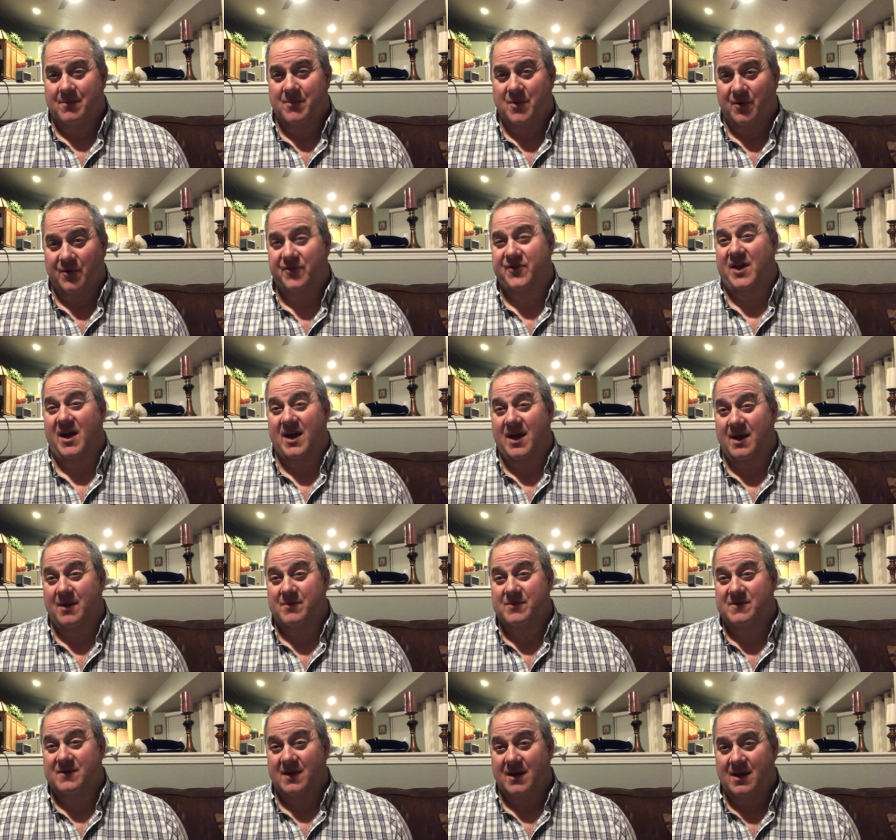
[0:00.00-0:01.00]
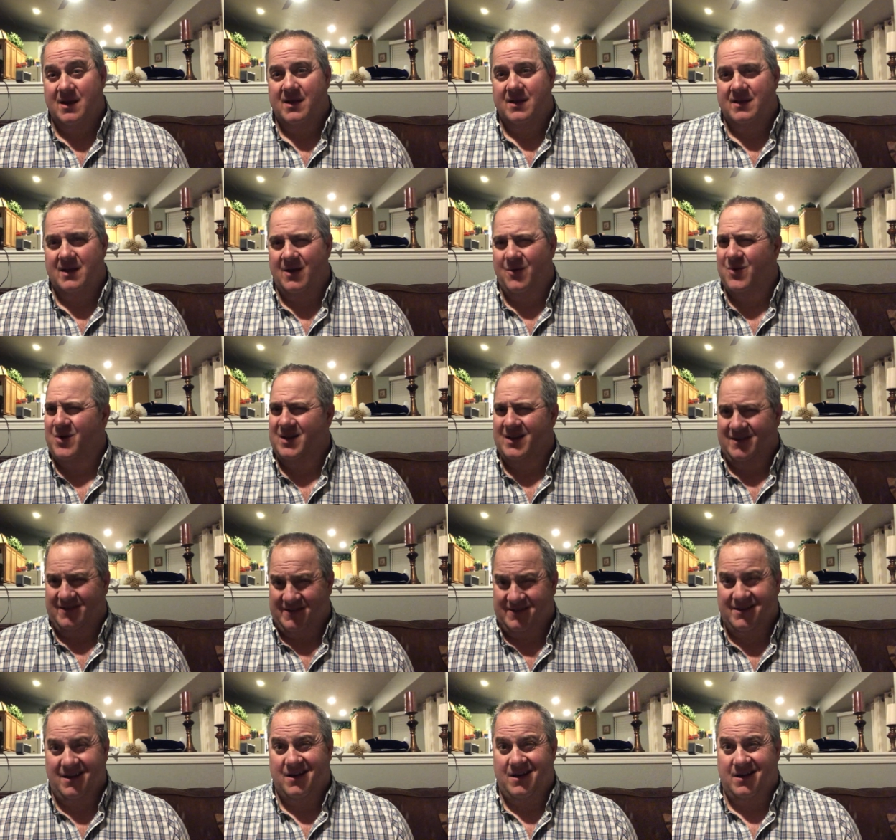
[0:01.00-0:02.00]
most times, they really
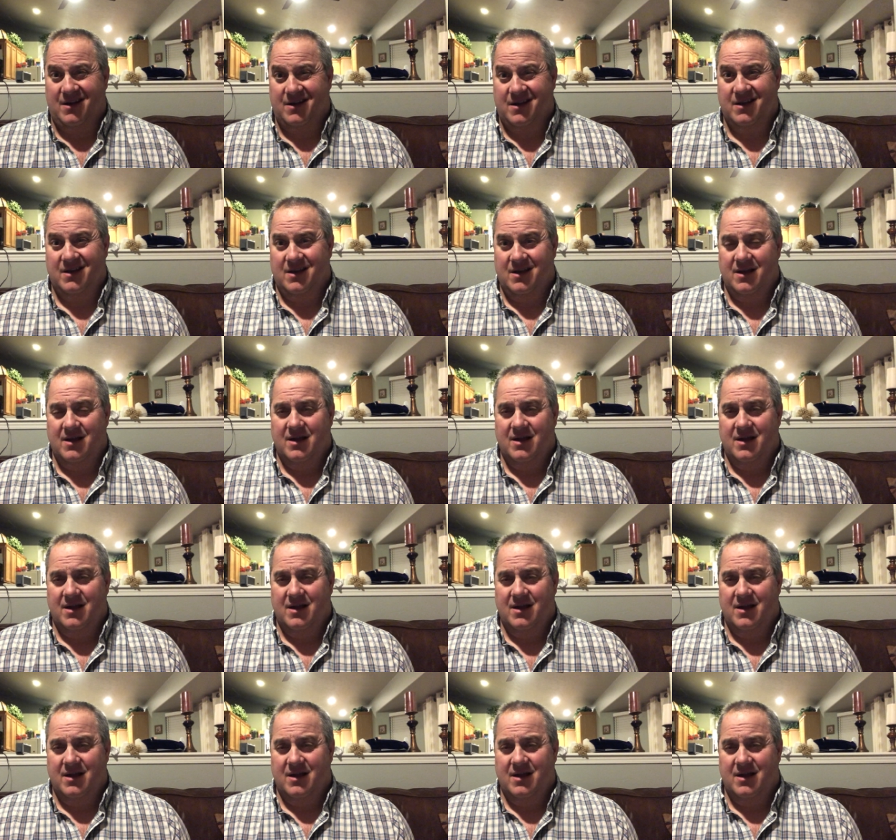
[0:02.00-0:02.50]
suck